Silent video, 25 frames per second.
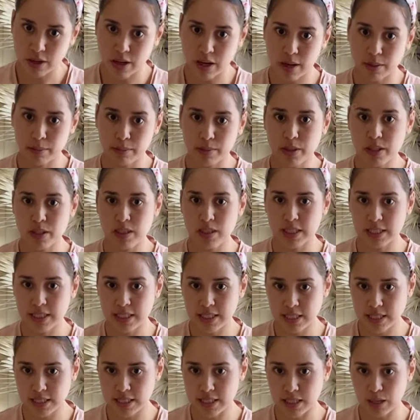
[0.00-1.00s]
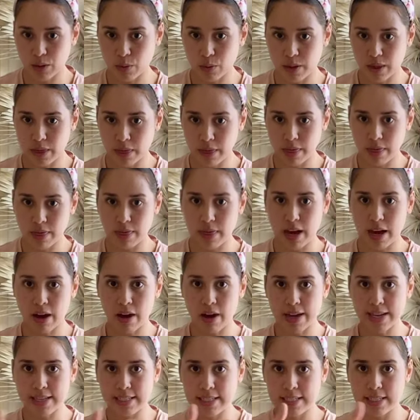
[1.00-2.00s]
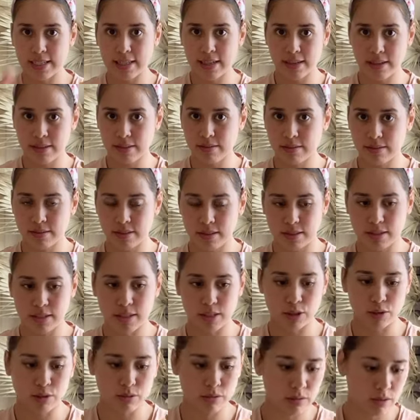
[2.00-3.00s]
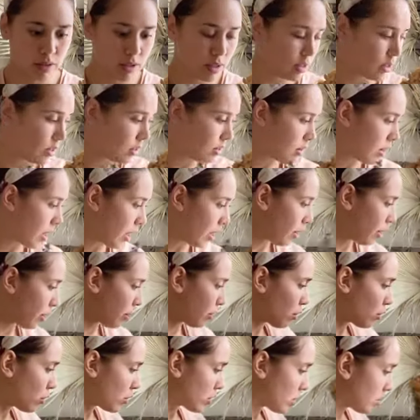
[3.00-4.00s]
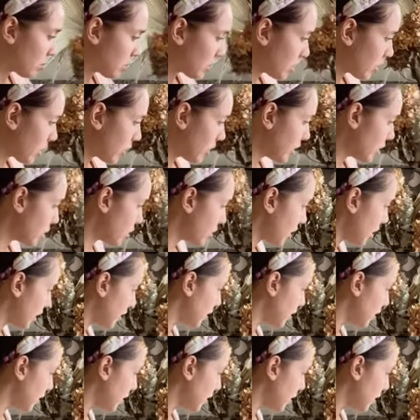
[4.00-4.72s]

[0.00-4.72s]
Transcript: I'm just going to stick with that idea still. I thought I was going to